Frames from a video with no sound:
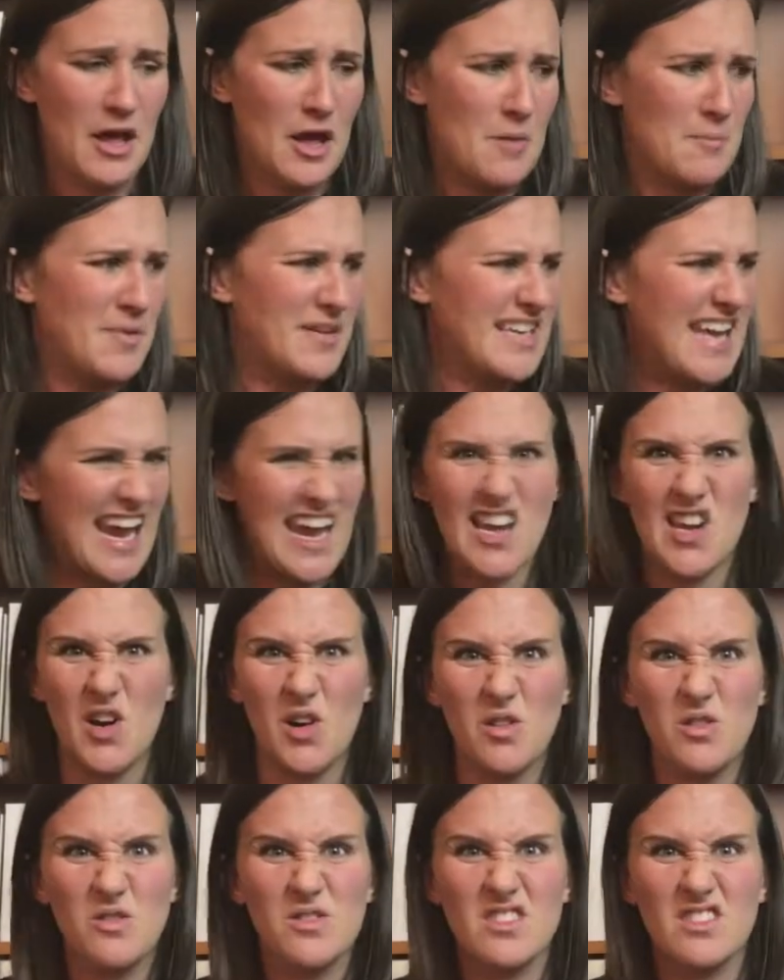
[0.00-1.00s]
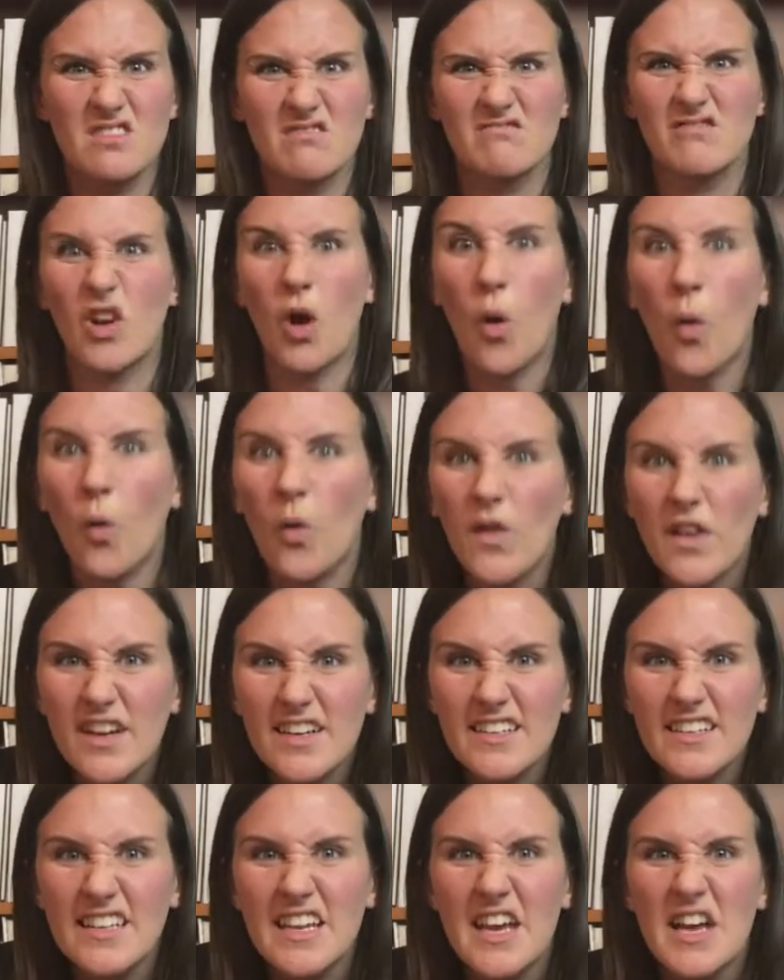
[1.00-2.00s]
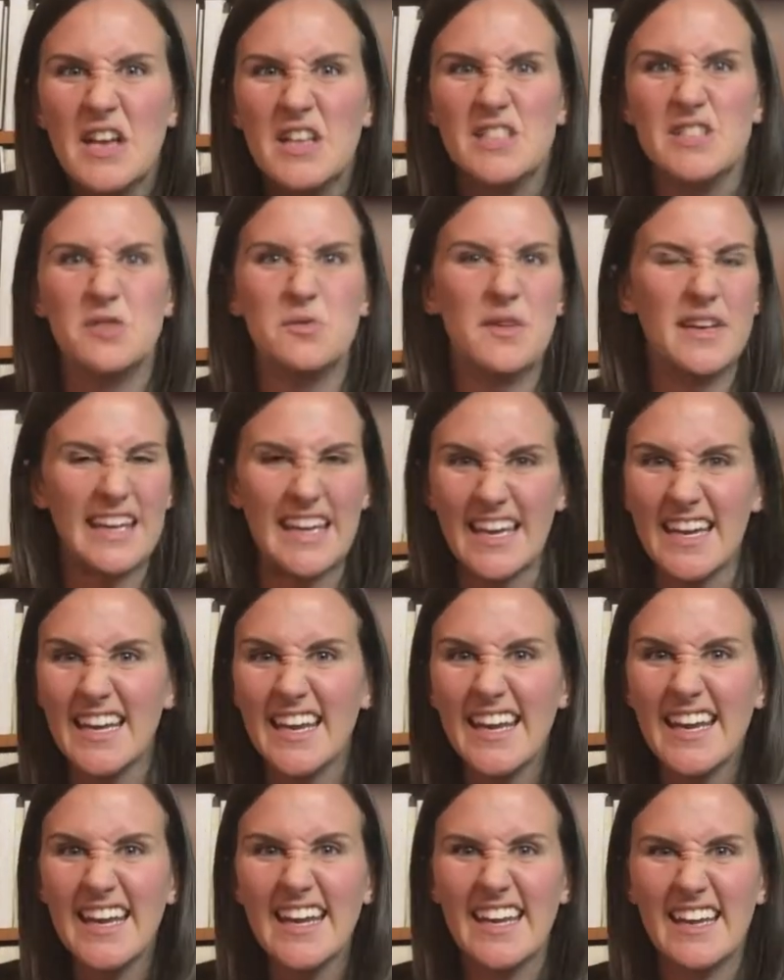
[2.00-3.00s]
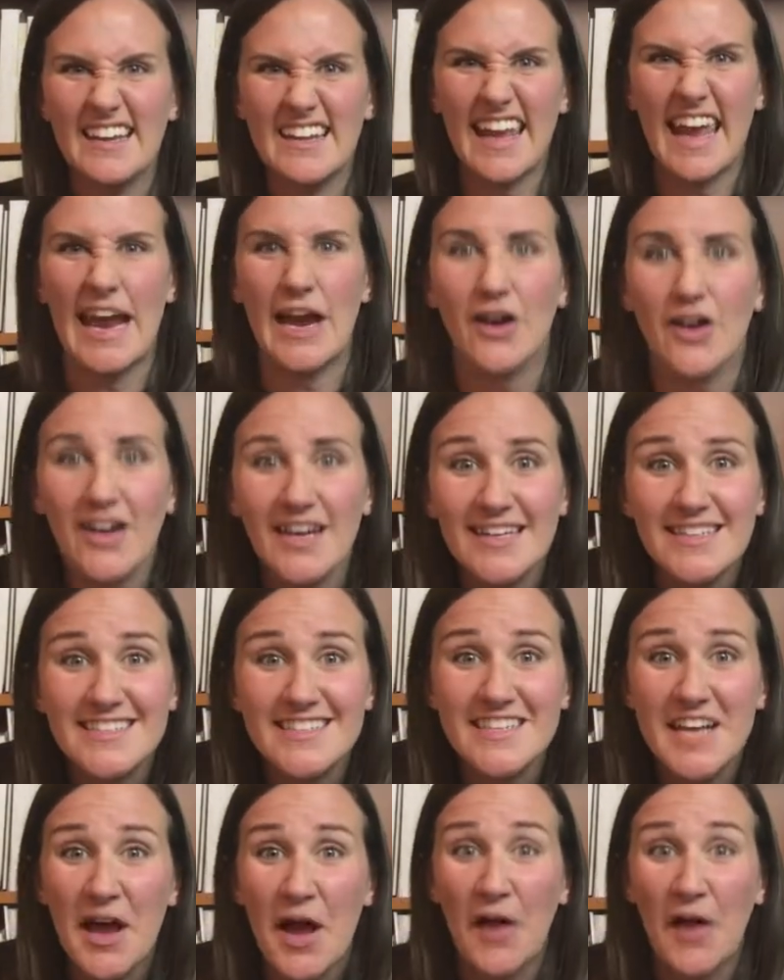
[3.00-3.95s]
Potatoes, corn, zucchini, carrots,